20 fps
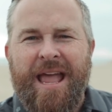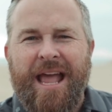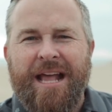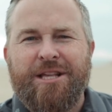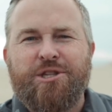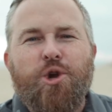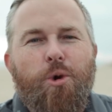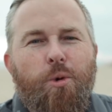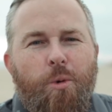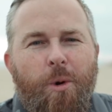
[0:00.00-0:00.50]

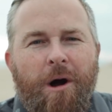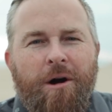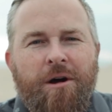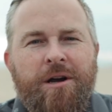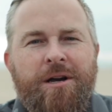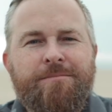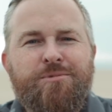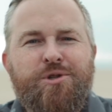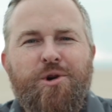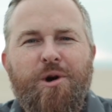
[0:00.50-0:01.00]
And so
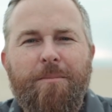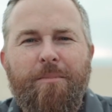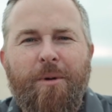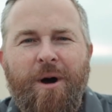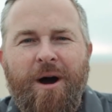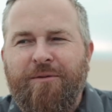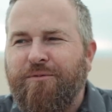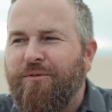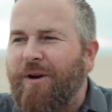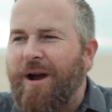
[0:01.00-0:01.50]
welcome to a
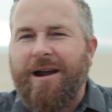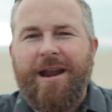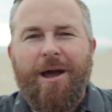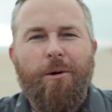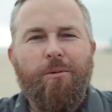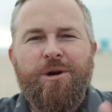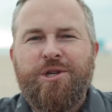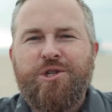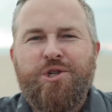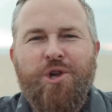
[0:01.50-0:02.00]
bonfire. Now
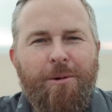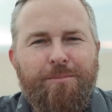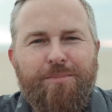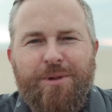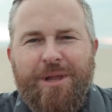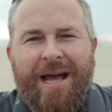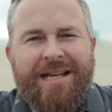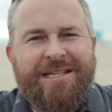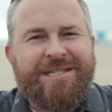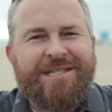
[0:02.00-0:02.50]
we're so
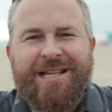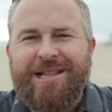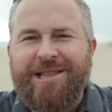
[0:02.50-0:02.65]
blessed